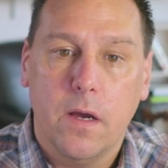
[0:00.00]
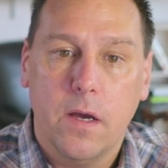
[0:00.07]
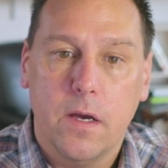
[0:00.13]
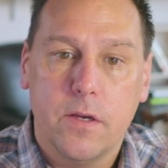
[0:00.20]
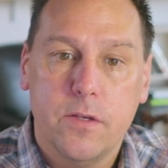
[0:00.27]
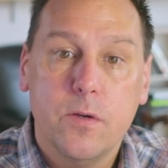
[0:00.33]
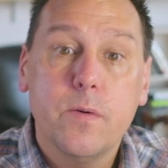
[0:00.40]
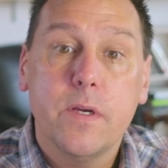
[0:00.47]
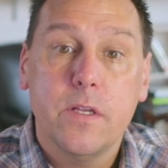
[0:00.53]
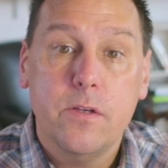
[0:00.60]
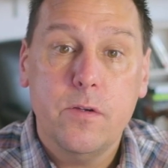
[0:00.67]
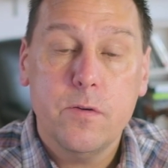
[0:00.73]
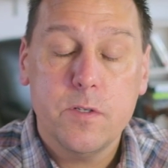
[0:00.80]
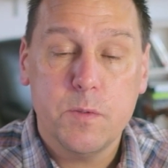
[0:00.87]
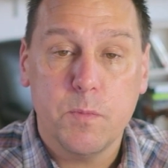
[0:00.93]
You can
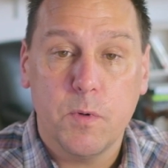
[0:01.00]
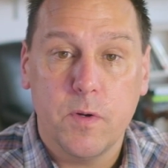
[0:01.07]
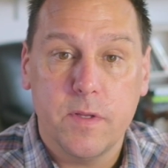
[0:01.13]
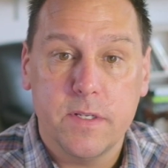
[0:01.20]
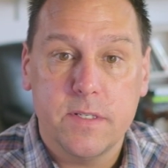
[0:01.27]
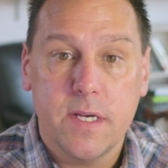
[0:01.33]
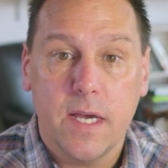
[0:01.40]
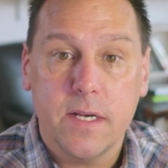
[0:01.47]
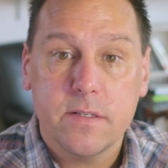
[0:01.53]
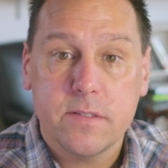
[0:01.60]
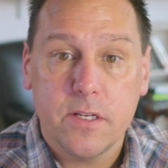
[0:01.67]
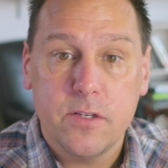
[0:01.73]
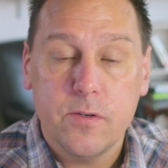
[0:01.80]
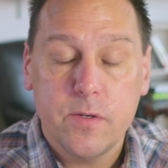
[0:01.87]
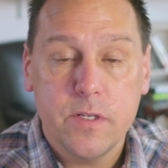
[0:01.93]
use more than
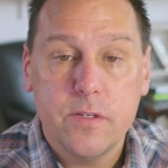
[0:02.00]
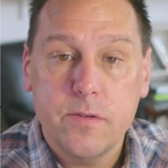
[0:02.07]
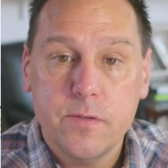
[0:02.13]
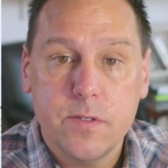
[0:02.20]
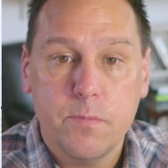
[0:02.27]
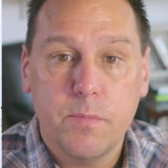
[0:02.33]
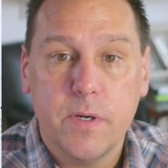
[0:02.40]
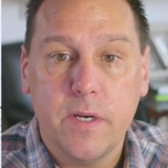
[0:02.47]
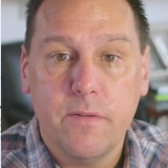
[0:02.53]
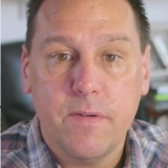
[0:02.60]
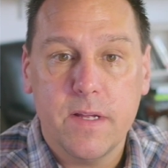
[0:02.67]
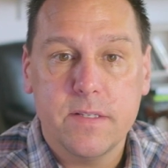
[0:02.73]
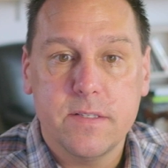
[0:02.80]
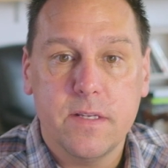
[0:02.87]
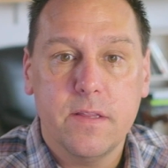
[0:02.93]
text, and you can do some pretty
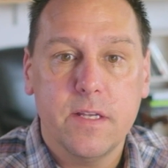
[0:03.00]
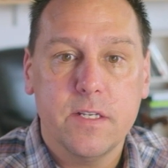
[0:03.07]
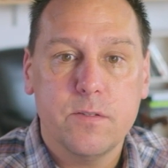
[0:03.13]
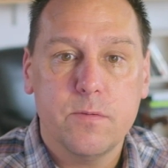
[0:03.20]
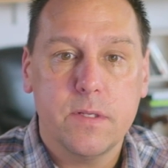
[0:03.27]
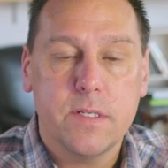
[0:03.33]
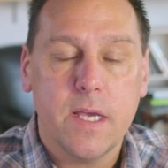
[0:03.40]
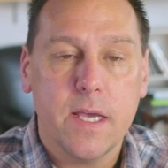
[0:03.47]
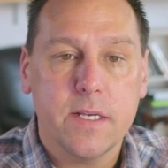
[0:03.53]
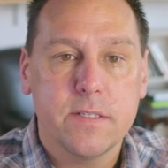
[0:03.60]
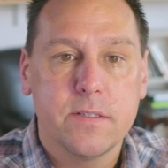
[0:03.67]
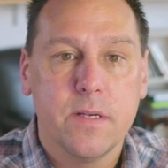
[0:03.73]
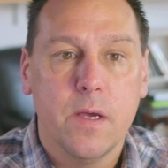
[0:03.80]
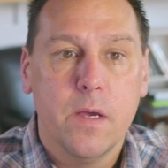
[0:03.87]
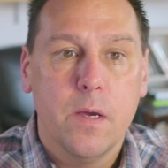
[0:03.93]
fancy things with
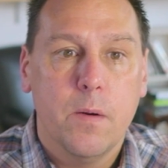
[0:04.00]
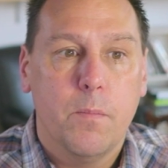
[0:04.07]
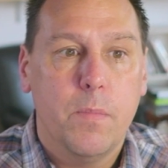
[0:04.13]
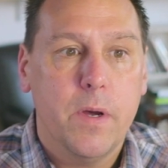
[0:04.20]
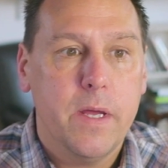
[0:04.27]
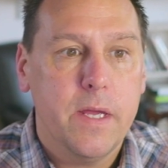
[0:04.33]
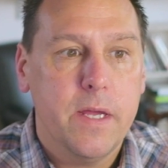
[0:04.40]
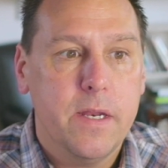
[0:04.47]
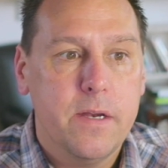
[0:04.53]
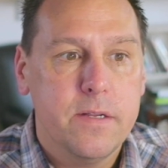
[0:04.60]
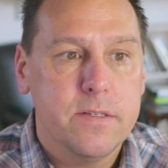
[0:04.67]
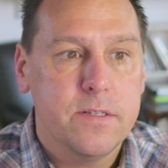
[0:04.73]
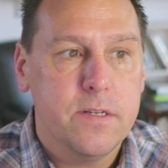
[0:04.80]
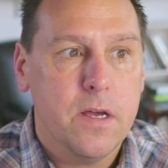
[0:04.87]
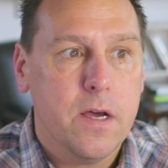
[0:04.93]
text, but it
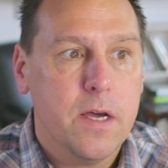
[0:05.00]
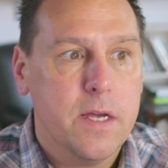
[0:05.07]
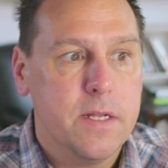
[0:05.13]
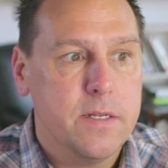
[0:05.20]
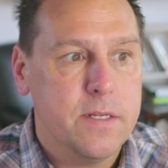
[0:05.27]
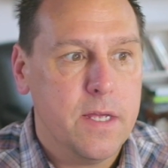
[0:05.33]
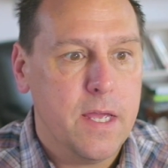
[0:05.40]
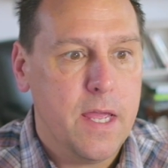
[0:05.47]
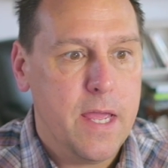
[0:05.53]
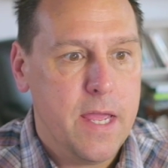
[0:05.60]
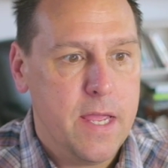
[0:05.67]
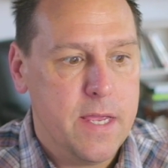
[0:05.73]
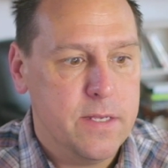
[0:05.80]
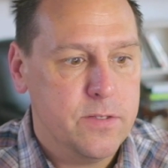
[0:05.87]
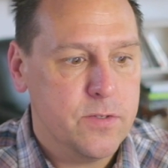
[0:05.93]
is not
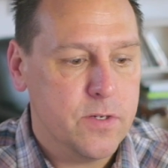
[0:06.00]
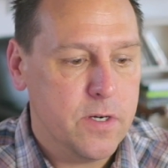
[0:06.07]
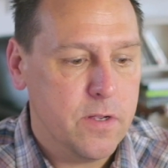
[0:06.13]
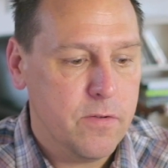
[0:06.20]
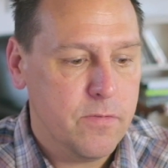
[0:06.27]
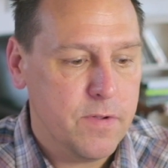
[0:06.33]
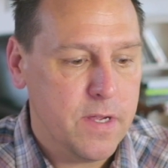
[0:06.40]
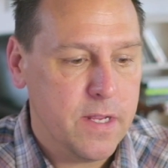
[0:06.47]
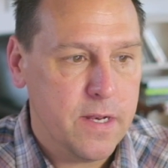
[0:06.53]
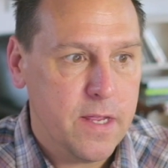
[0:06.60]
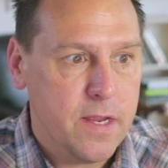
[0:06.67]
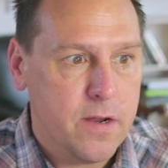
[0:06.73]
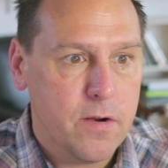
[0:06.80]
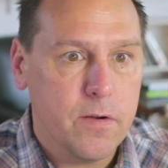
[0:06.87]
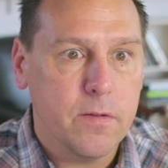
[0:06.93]
a sort of
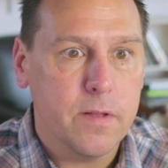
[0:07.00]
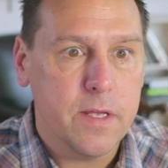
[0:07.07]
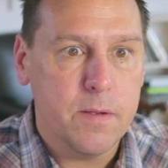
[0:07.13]
inherently